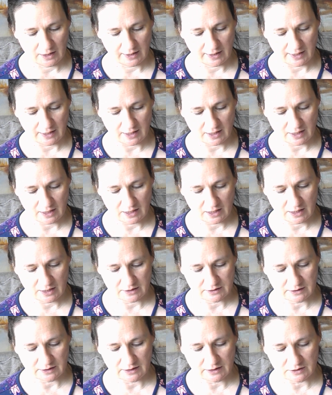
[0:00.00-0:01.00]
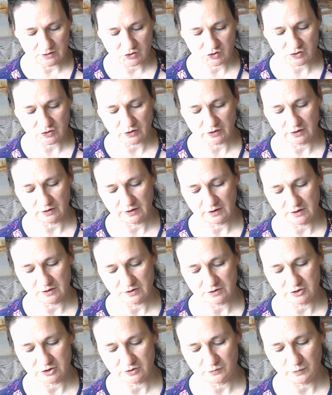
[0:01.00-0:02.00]
And each
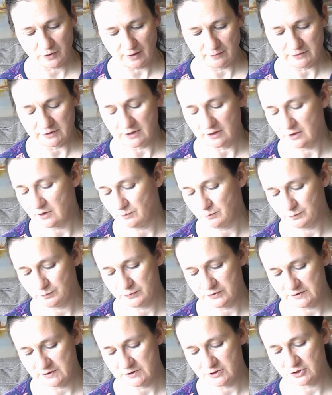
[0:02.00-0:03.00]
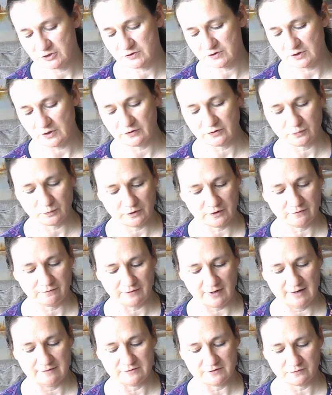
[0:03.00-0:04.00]
circulator should probably carry petitions on 3 to
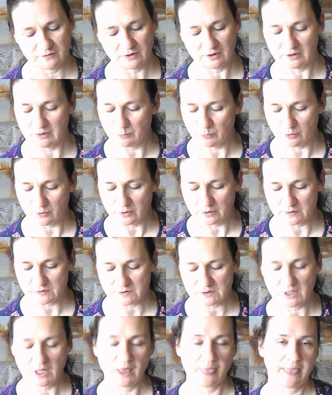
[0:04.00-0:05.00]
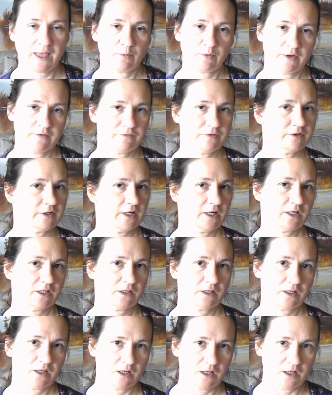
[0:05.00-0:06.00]
5 different clipboards. That way if you
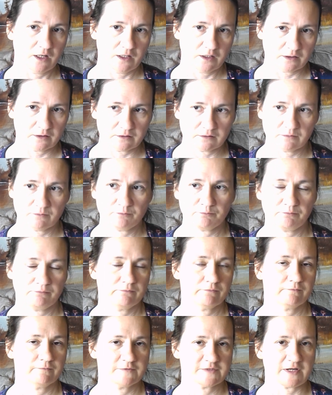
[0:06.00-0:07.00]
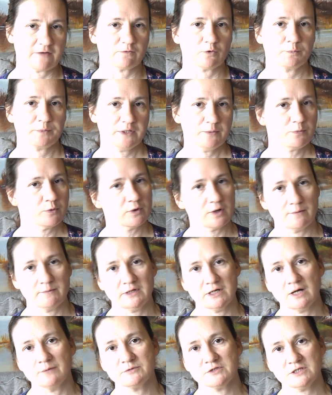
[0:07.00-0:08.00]
get several people
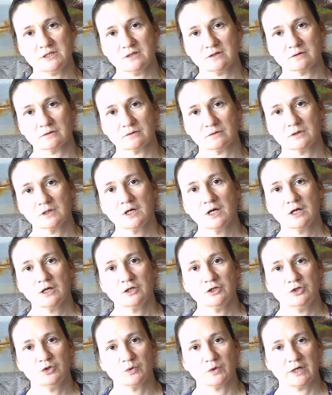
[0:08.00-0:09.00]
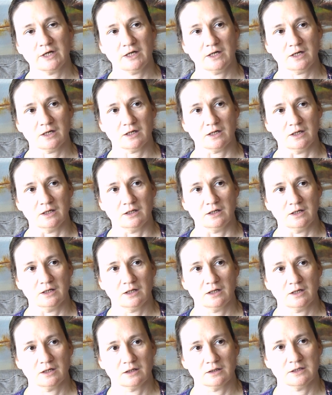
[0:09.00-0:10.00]
coming up to you, you can
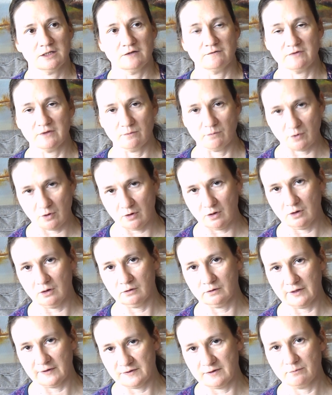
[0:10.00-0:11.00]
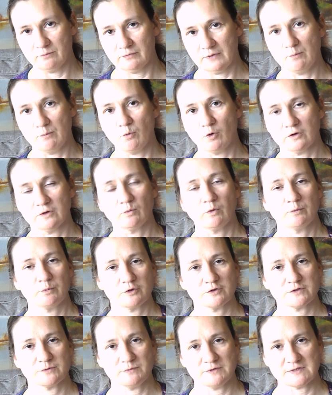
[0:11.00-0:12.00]
give them all, let more than one
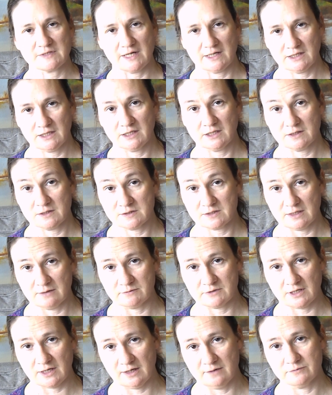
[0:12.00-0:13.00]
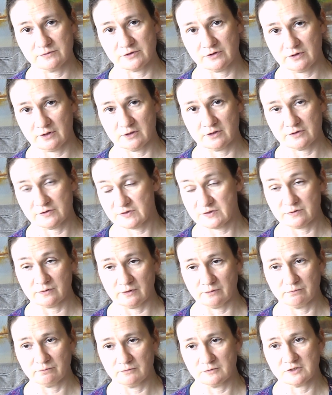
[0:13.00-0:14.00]
person be signing at the same time so that it doesn't
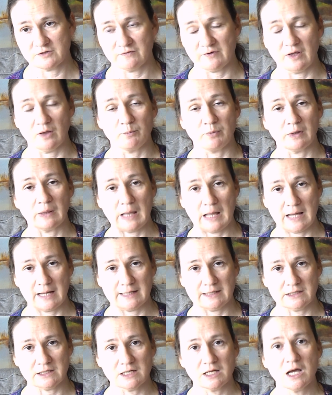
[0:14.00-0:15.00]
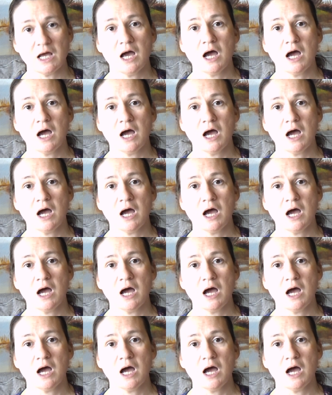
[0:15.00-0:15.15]
develop a line.